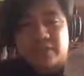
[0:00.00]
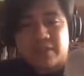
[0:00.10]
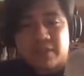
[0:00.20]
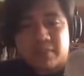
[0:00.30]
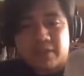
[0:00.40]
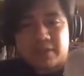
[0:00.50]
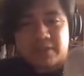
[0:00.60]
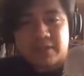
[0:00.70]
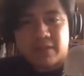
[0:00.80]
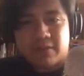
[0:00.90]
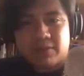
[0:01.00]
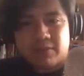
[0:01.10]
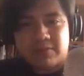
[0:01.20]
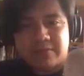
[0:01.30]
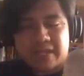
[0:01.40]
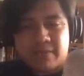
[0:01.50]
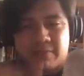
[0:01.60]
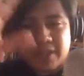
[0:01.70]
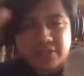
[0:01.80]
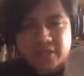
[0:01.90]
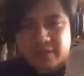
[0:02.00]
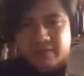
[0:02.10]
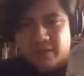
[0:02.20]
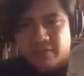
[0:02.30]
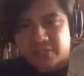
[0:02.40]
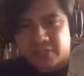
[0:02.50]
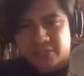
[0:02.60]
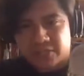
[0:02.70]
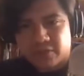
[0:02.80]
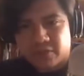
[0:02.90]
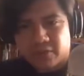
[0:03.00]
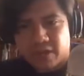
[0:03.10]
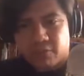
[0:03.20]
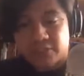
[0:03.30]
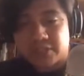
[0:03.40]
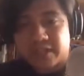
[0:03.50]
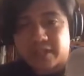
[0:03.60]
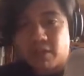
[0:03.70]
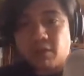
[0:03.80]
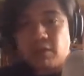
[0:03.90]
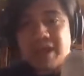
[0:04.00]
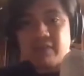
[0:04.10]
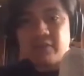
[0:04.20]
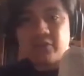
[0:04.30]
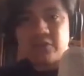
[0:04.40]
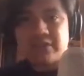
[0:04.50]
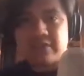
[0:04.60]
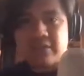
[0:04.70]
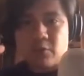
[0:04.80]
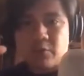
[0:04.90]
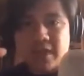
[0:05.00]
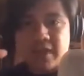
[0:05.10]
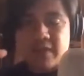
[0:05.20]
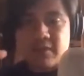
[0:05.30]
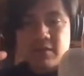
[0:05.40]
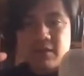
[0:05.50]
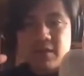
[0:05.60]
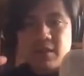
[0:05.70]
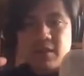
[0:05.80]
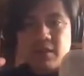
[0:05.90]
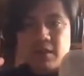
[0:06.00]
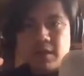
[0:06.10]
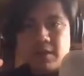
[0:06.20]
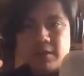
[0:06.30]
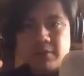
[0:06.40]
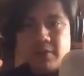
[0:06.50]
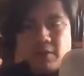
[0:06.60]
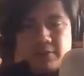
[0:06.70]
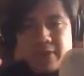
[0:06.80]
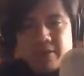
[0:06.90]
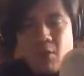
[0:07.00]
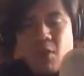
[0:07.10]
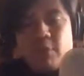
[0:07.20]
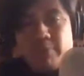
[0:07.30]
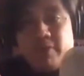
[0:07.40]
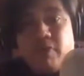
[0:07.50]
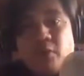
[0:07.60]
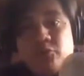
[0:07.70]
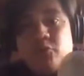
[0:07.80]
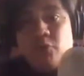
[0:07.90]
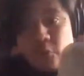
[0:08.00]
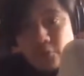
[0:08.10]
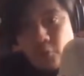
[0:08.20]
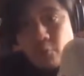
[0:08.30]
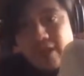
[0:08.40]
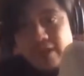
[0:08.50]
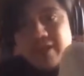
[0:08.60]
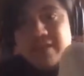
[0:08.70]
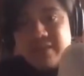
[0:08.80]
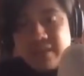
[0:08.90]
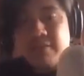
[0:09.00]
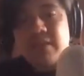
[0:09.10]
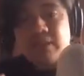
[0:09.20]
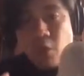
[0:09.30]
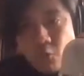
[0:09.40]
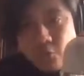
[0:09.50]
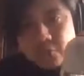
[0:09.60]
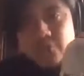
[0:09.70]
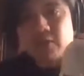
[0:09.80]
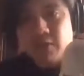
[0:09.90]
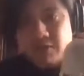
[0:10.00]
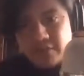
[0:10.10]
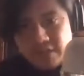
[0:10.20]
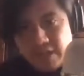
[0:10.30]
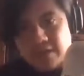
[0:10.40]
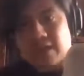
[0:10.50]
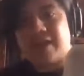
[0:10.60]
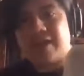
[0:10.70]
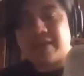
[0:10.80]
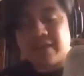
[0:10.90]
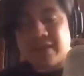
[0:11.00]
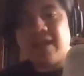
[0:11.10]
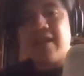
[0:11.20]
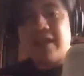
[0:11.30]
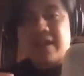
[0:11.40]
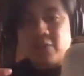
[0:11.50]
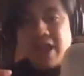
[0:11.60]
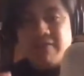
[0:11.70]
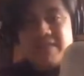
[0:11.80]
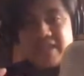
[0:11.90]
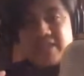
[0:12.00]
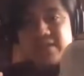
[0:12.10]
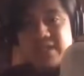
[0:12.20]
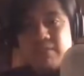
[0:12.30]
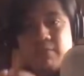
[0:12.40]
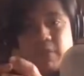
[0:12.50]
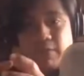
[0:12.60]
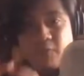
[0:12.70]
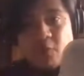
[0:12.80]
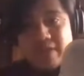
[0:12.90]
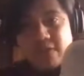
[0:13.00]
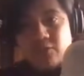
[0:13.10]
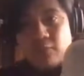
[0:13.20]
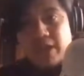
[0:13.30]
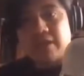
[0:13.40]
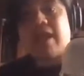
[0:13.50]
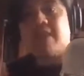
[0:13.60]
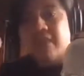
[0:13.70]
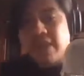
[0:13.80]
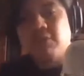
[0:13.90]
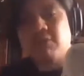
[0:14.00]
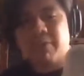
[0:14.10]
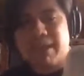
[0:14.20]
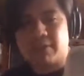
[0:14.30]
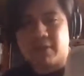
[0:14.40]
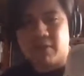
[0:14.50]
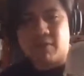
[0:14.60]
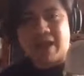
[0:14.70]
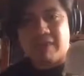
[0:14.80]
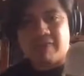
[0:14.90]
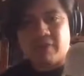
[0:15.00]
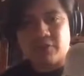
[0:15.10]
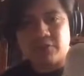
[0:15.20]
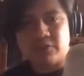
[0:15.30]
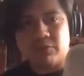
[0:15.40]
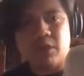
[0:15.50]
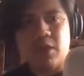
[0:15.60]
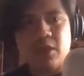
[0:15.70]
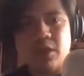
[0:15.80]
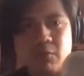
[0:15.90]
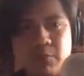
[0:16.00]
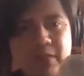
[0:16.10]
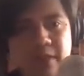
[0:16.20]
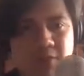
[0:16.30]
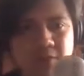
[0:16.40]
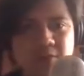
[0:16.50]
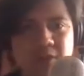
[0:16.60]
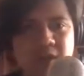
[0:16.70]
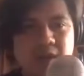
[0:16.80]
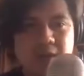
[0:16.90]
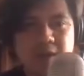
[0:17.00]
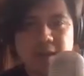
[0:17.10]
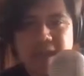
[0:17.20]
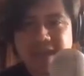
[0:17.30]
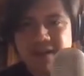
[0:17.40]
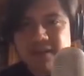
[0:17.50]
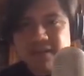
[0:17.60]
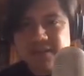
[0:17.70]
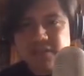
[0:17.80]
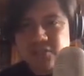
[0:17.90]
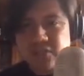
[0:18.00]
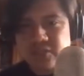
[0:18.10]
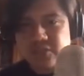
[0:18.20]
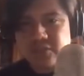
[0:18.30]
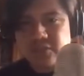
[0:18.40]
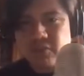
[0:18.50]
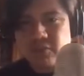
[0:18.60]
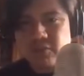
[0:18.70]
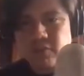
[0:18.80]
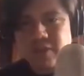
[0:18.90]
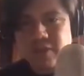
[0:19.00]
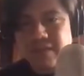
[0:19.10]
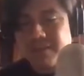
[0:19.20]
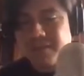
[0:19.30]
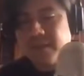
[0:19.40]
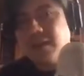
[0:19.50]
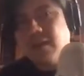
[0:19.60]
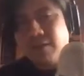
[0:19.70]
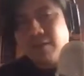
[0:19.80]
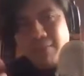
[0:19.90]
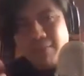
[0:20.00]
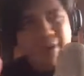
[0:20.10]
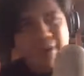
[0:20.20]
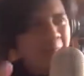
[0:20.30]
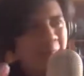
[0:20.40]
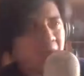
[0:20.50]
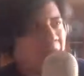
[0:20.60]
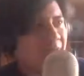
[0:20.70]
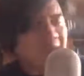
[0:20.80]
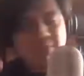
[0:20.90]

thing about the whole data mesh kind of conversation that's going around, which is like, oh, have your domain, the folks who know the domain, let them be the owners of the data. And I think you'll have a data team for that domain, and then you'll be able to go have folks who will be those analytics engineers who know the domain. But my other thought, I was